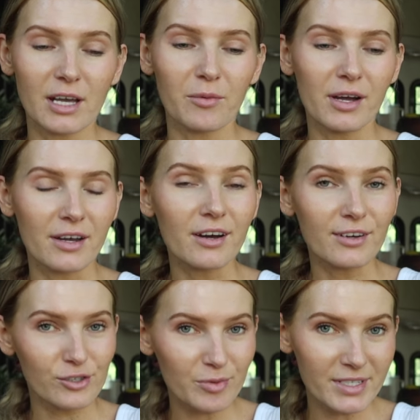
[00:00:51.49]
I want
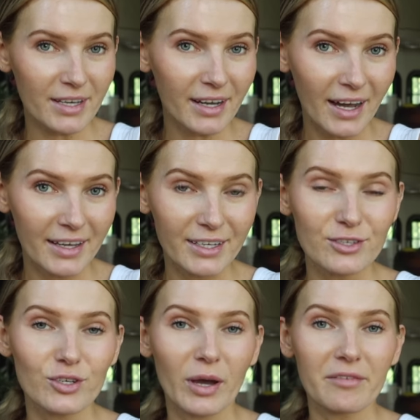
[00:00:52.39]
100% cotton.
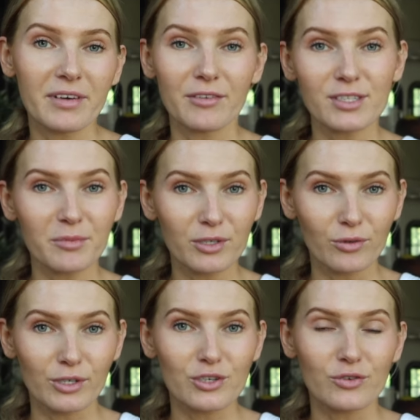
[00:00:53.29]
So I found some on
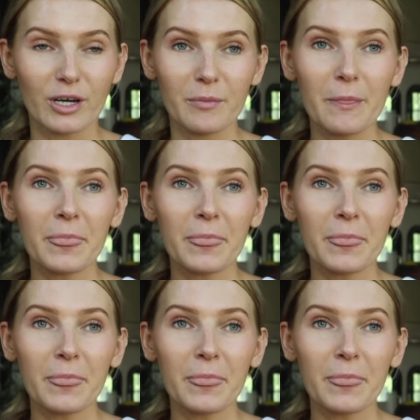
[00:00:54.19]
Nordstrom.